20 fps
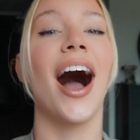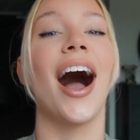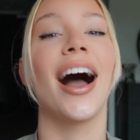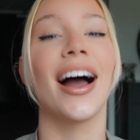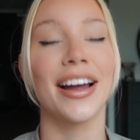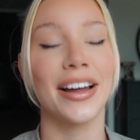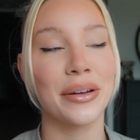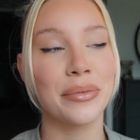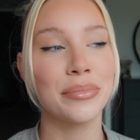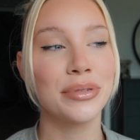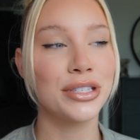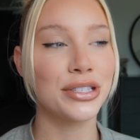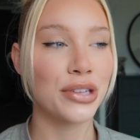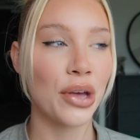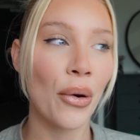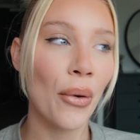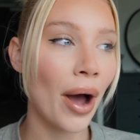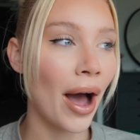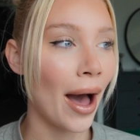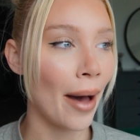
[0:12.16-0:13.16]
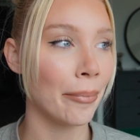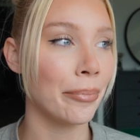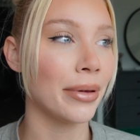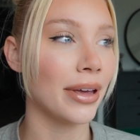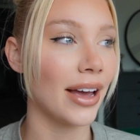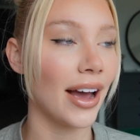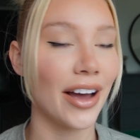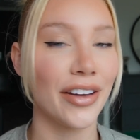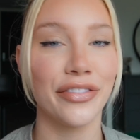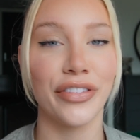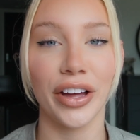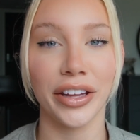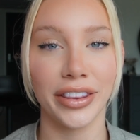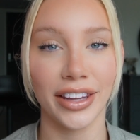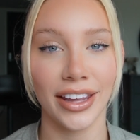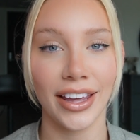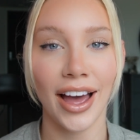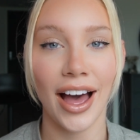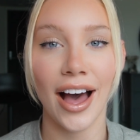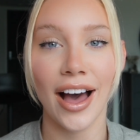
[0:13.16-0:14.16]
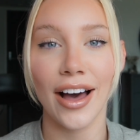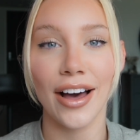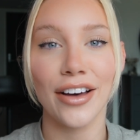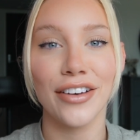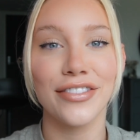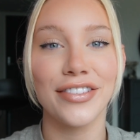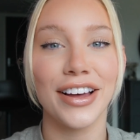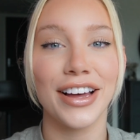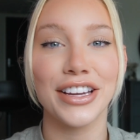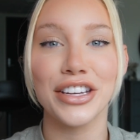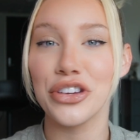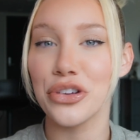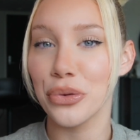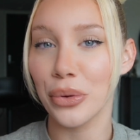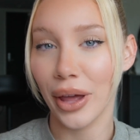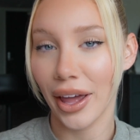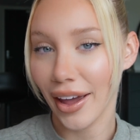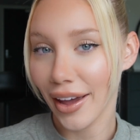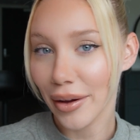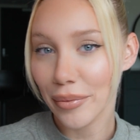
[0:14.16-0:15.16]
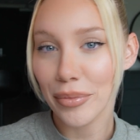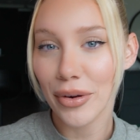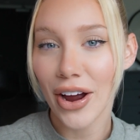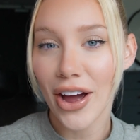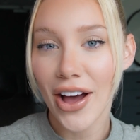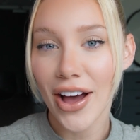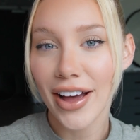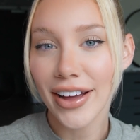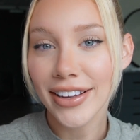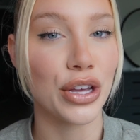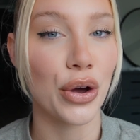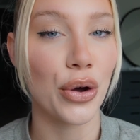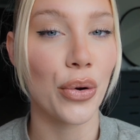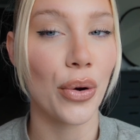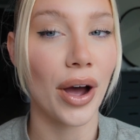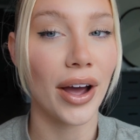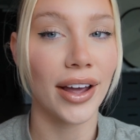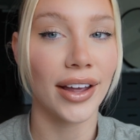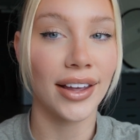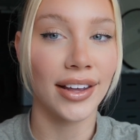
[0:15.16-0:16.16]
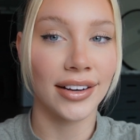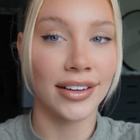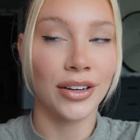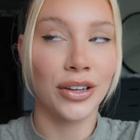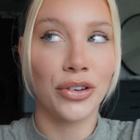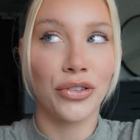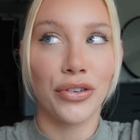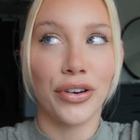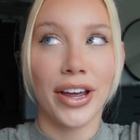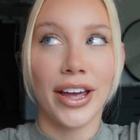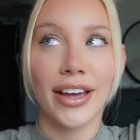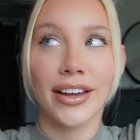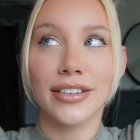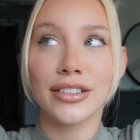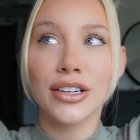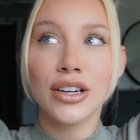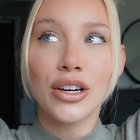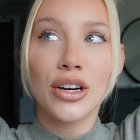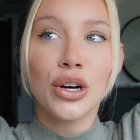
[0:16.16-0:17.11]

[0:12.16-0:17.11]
I am so happy I finally have a new camera so I can create